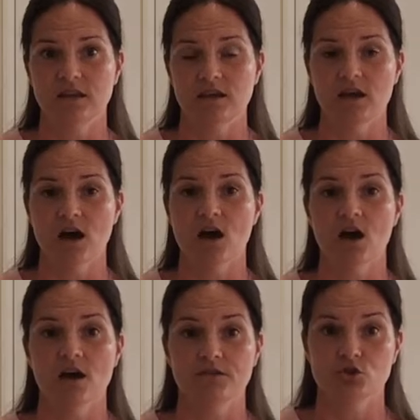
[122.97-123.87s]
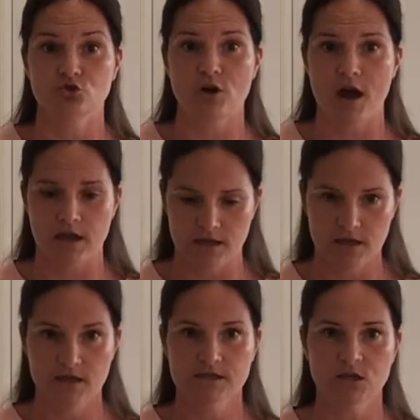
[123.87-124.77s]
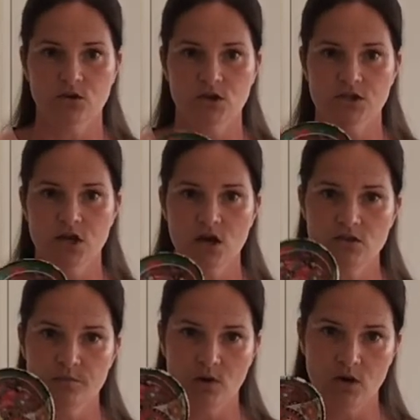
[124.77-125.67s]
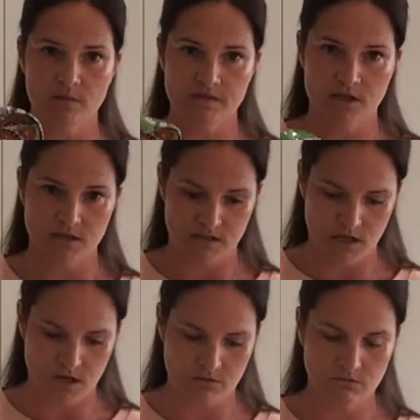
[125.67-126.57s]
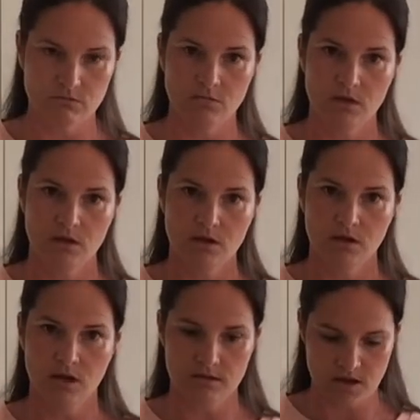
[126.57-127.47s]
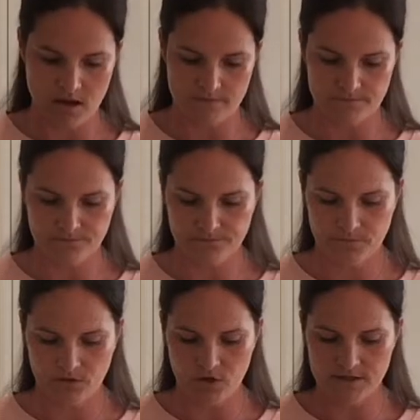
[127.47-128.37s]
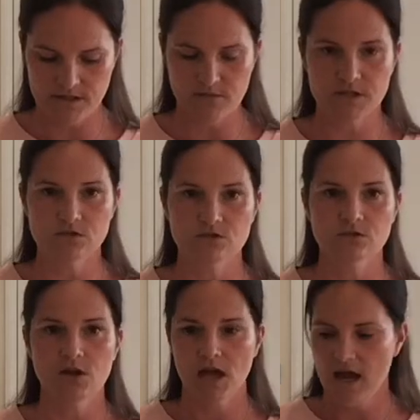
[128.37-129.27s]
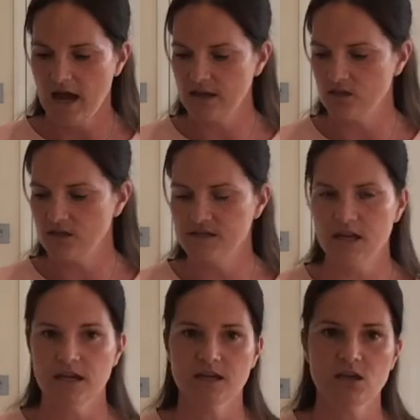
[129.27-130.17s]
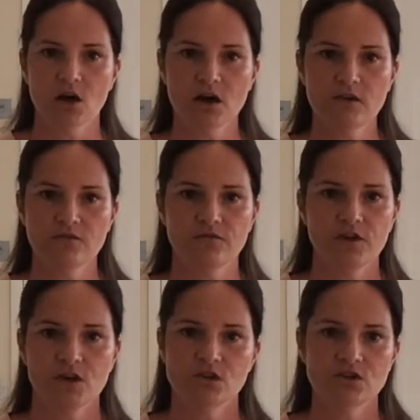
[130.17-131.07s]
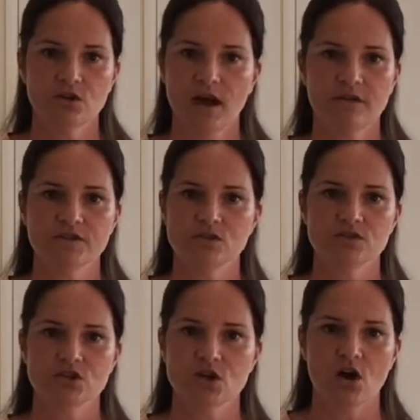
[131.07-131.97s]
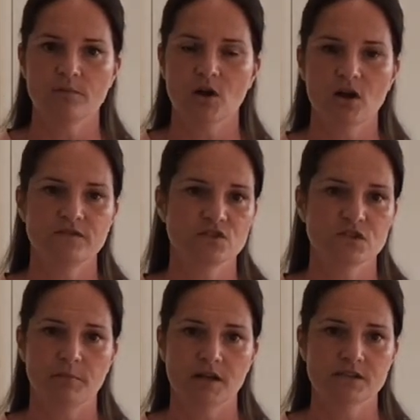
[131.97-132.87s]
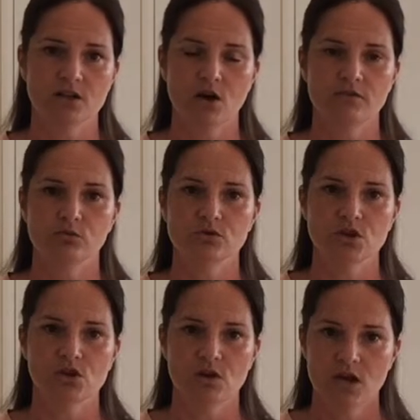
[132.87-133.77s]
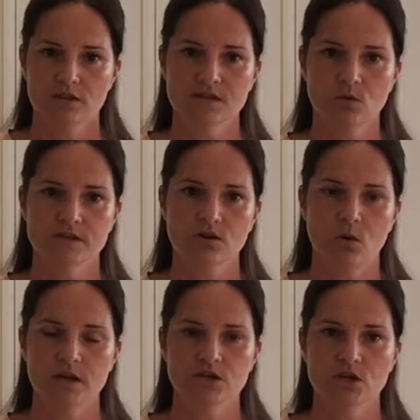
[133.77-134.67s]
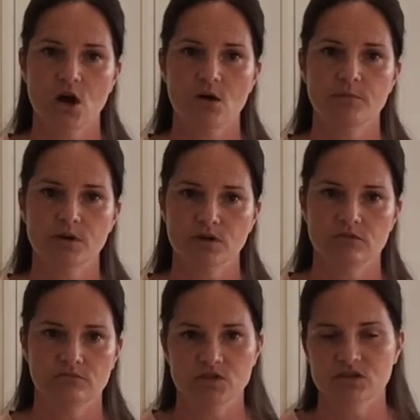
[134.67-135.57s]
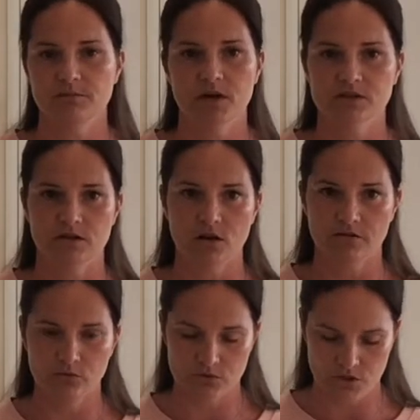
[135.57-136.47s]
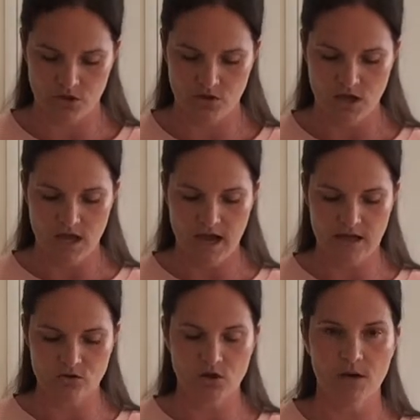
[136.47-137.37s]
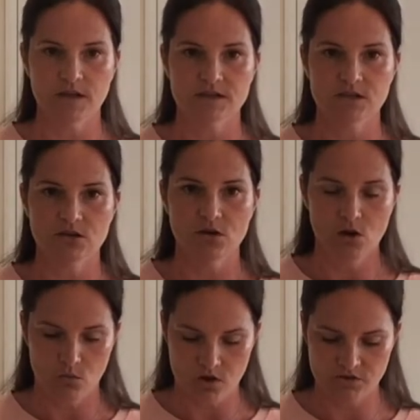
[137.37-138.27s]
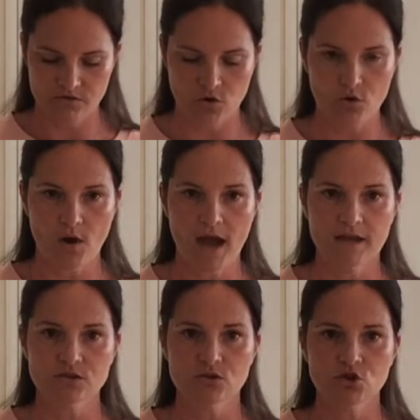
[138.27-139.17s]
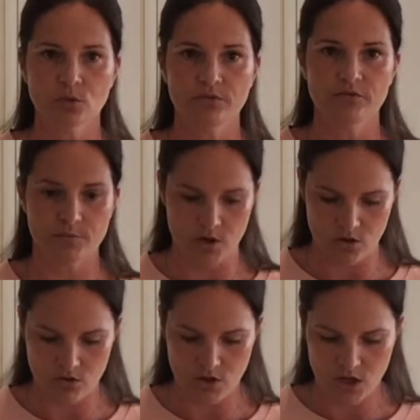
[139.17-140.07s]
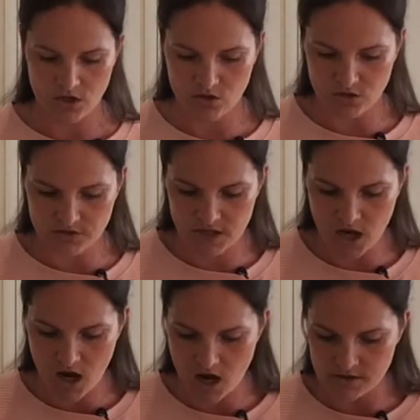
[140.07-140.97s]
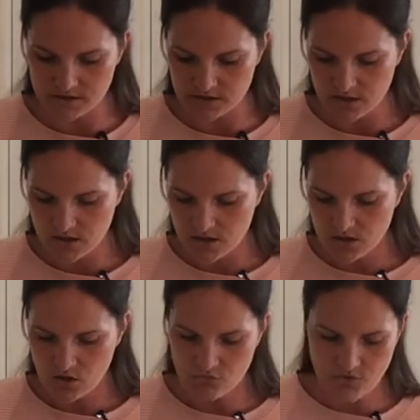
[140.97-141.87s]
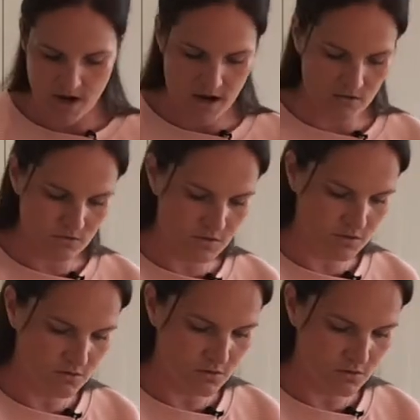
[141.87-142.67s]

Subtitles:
the tray. So you're going to turn the bowl upside down like that, right in the middle, and you're going to take a knife. You don't have to use a sharp knife, just a butter knife will do. This one's quite sharp, but just a butter knife will do. And you're going to, whilst you've got your hands on the top of the bowl, you're going to cut around